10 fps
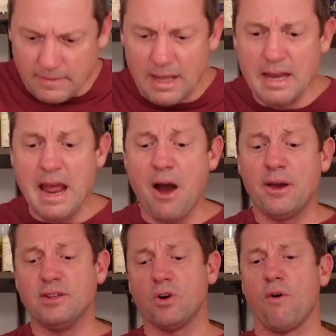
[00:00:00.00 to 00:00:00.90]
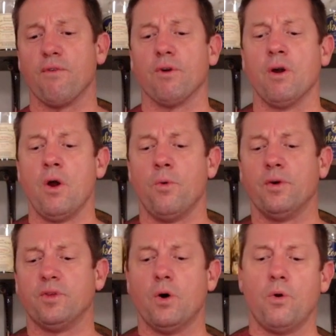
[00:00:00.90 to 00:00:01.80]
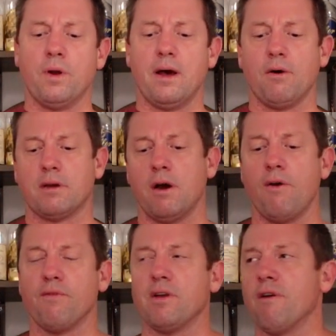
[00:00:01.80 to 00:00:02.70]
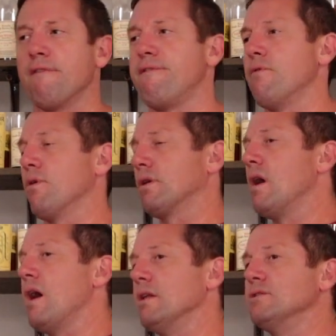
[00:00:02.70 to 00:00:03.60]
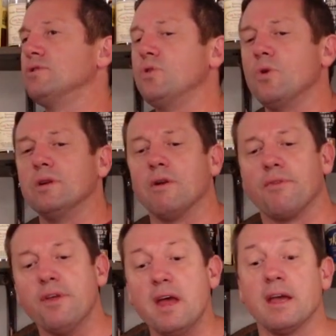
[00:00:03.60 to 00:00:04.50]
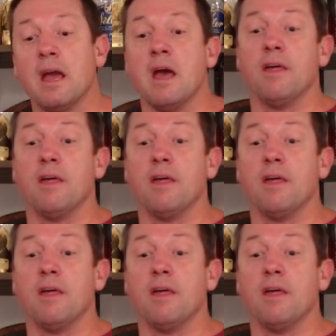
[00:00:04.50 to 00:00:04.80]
and now he's over with Old Elk over there at Fort Collins doing their thing.